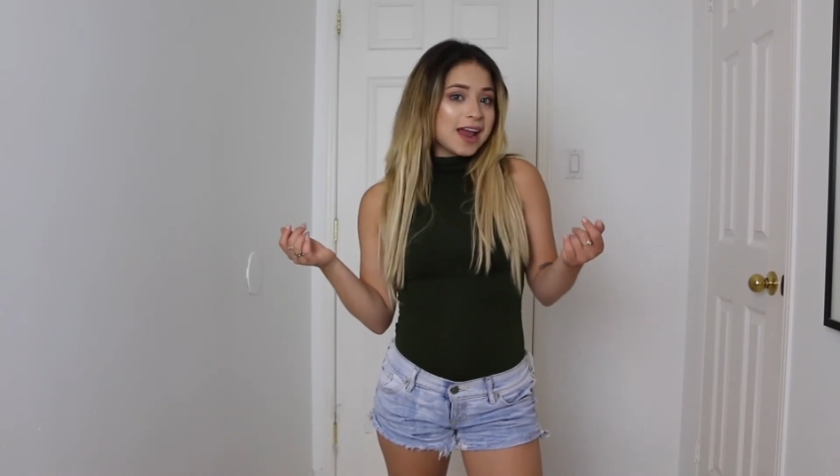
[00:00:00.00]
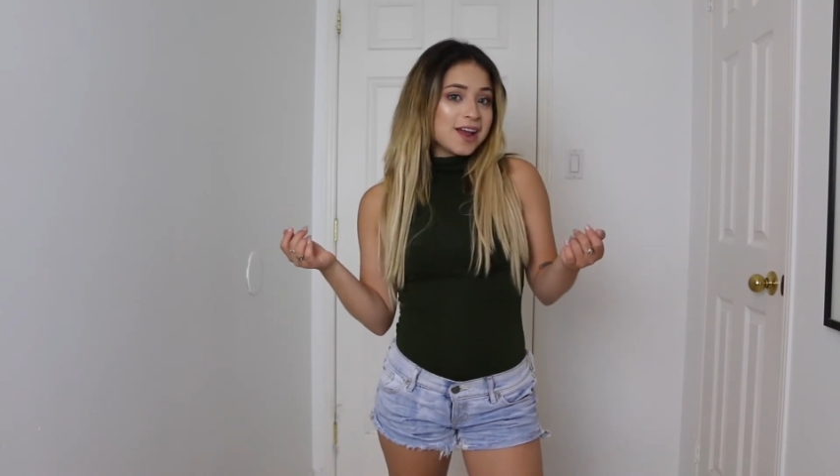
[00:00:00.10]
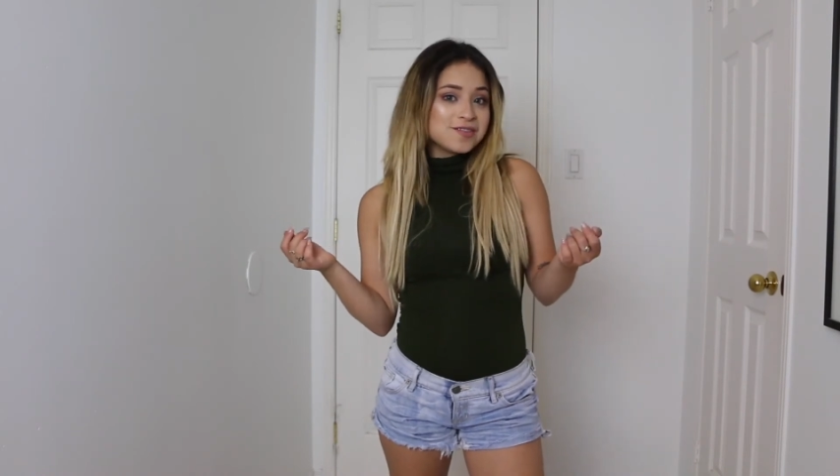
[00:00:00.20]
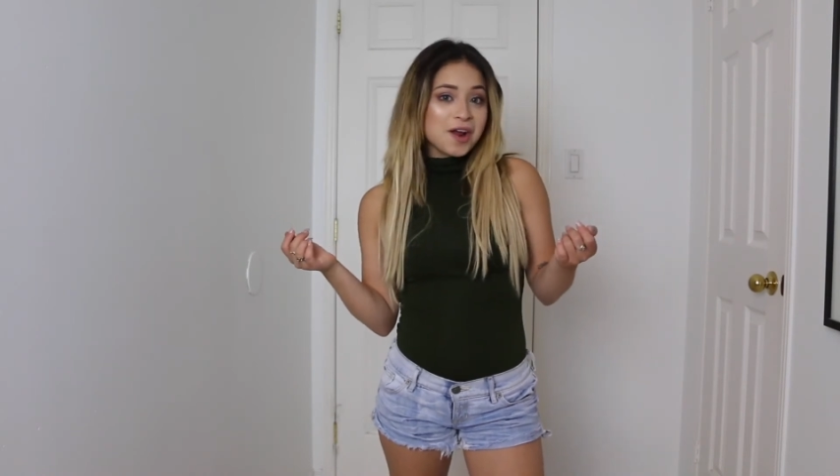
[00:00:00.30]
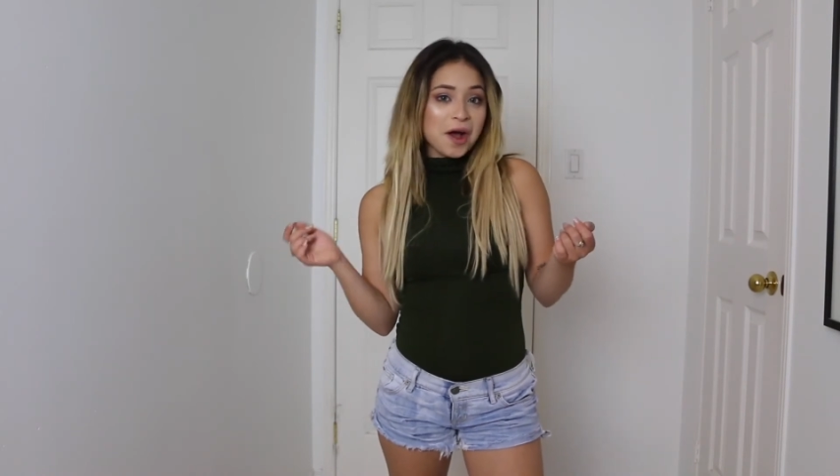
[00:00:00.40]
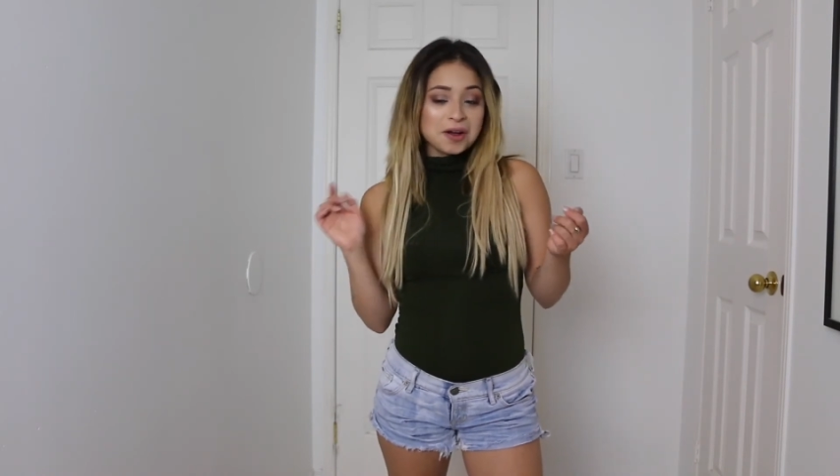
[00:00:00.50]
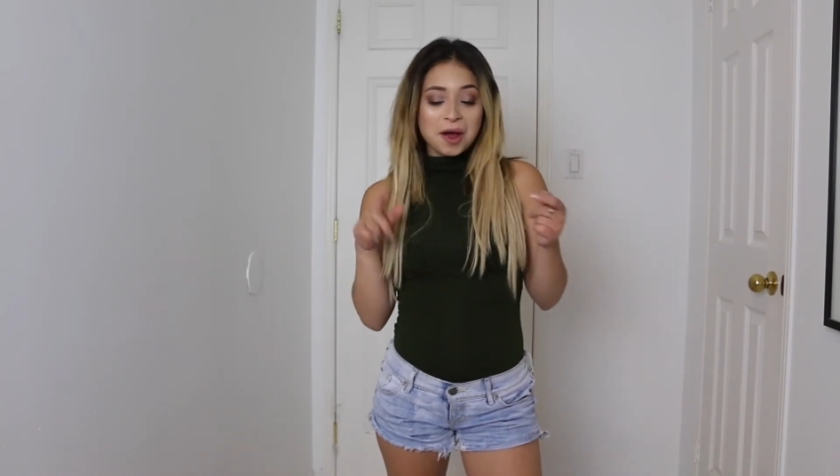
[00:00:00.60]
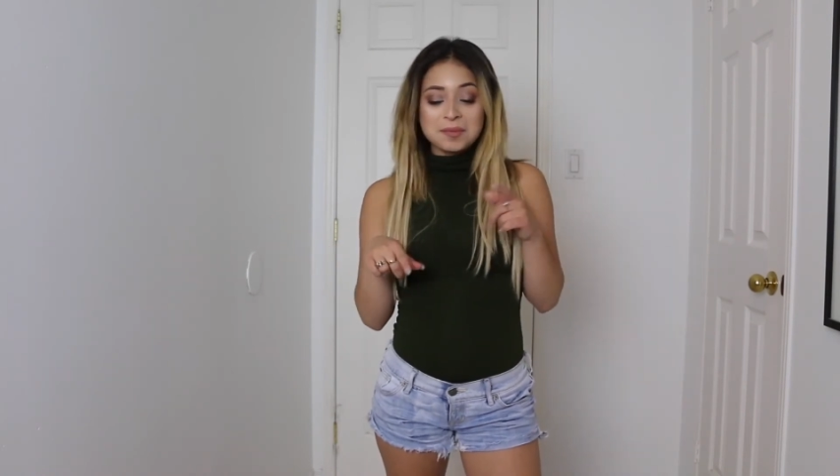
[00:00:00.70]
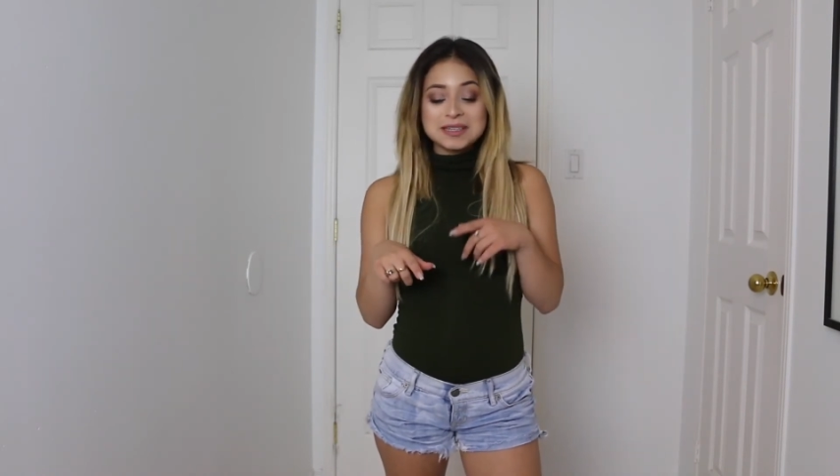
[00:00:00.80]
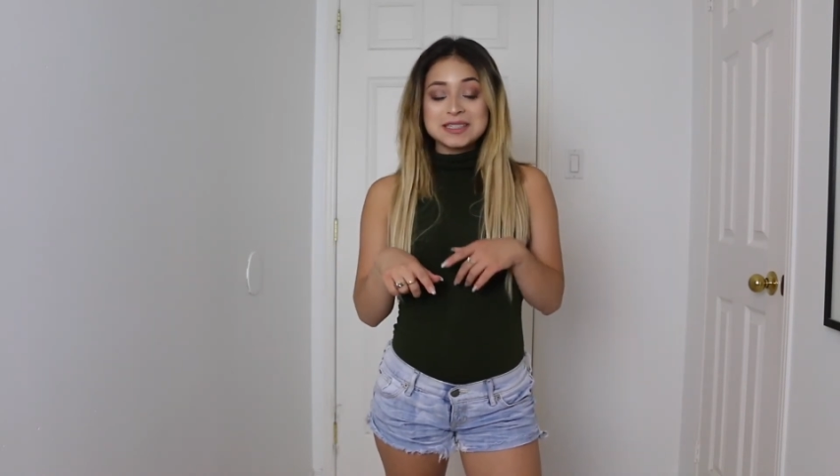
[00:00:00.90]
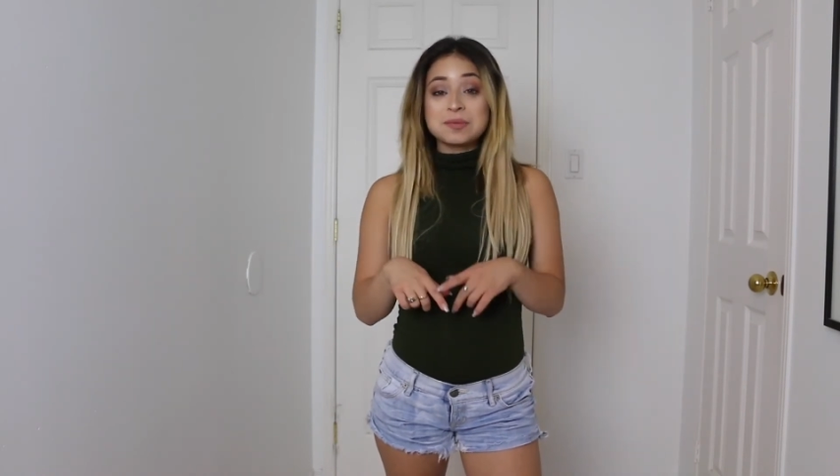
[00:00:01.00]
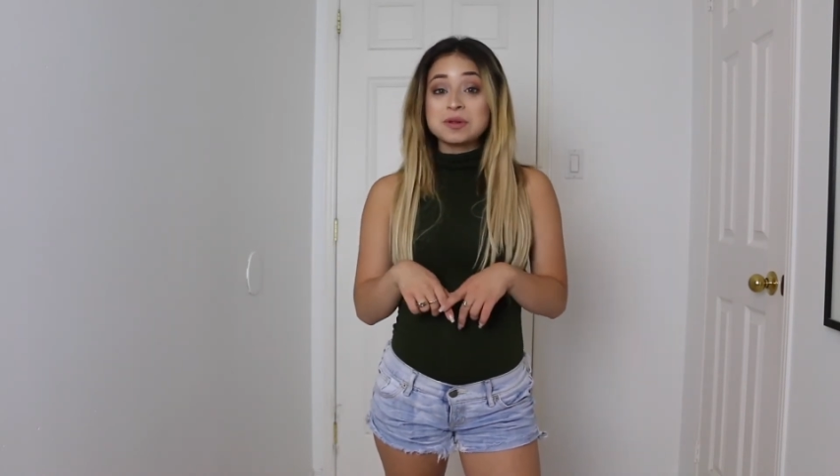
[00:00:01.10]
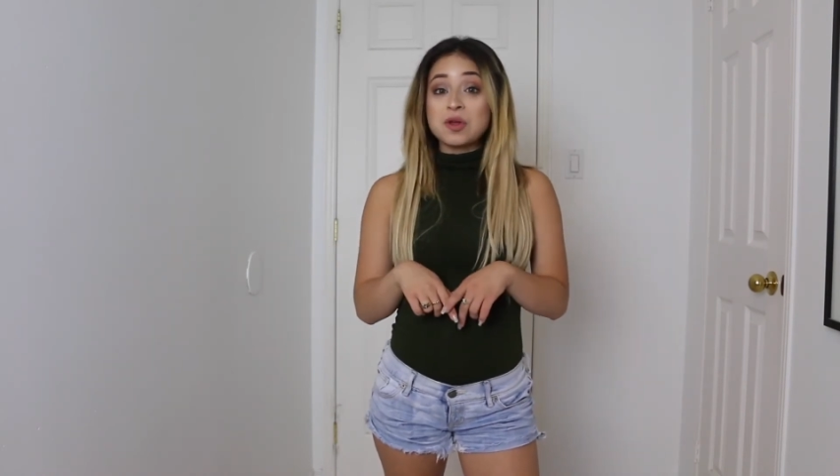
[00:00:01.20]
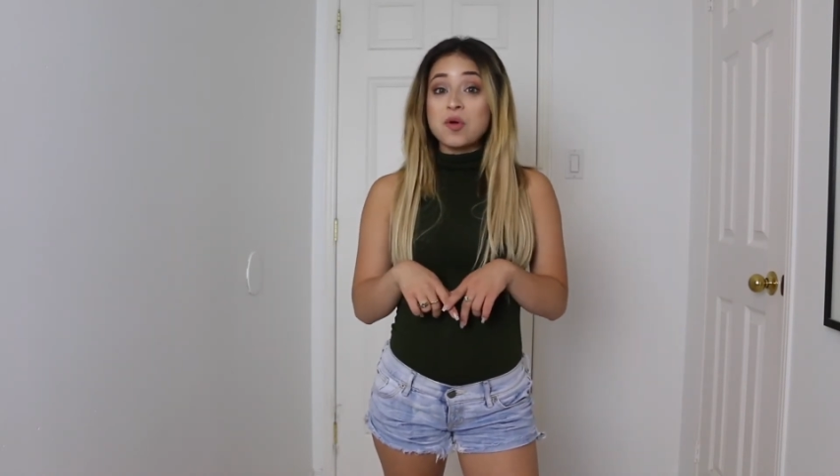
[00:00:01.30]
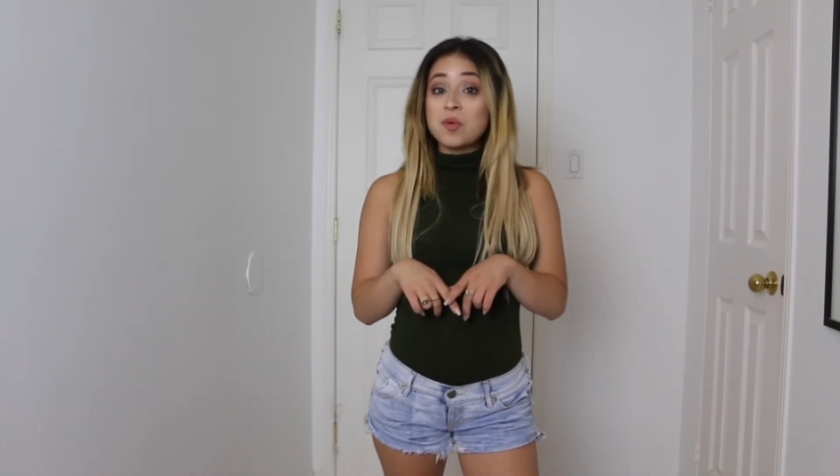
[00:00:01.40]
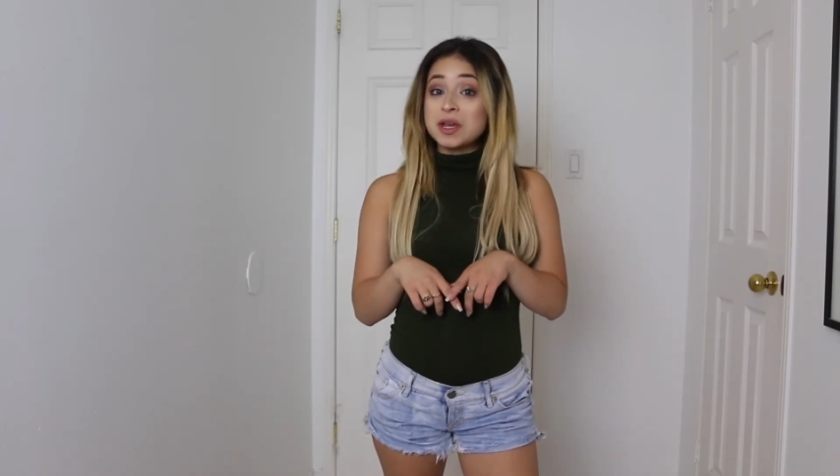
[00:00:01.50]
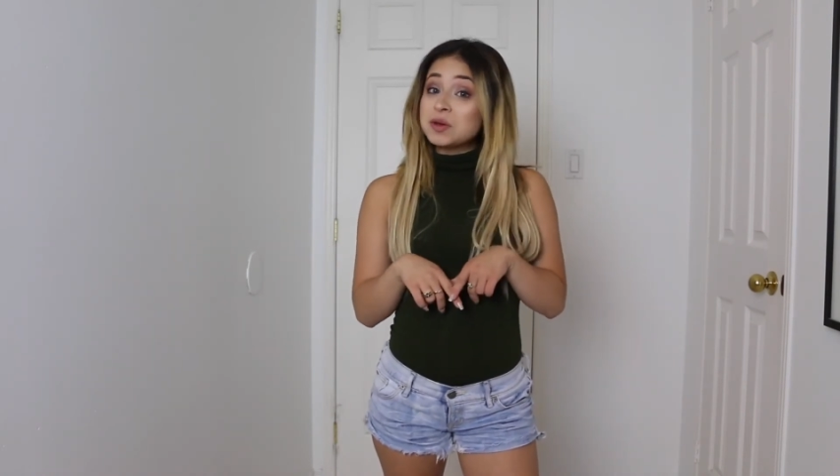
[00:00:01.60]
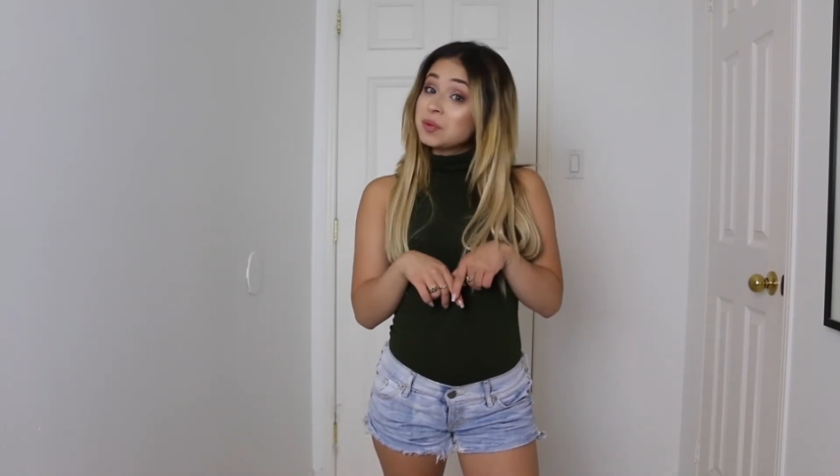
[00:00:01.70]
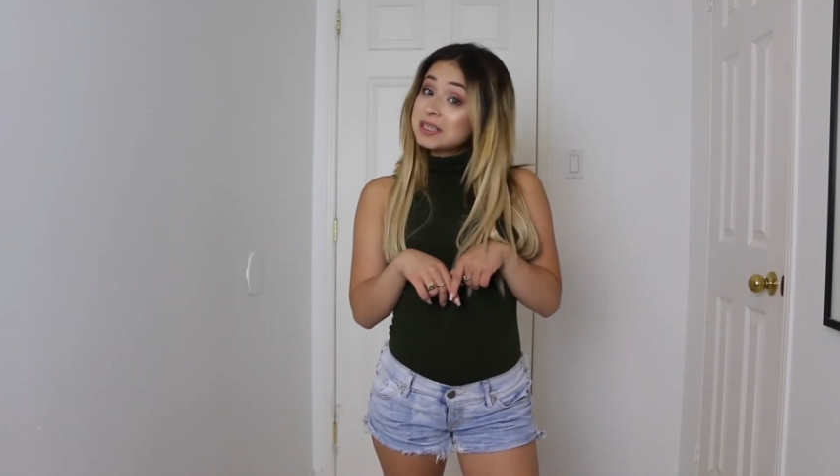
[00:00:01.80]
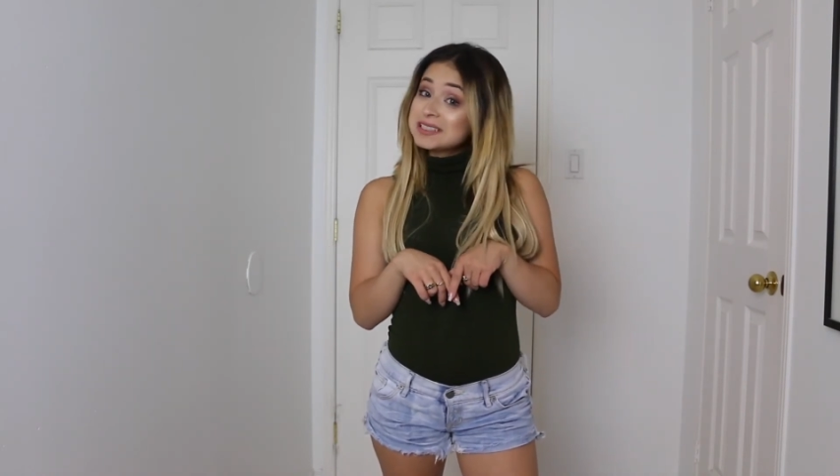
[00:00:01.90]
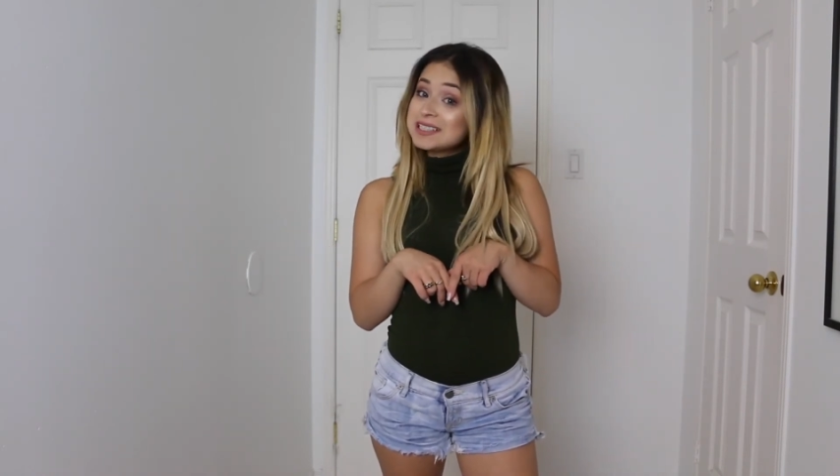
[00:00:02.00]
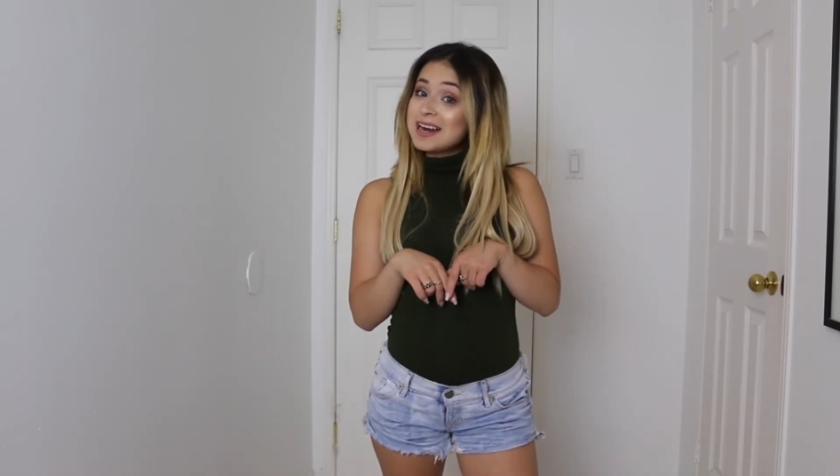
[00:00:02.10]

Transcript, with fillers: If not, comment down below what you want to see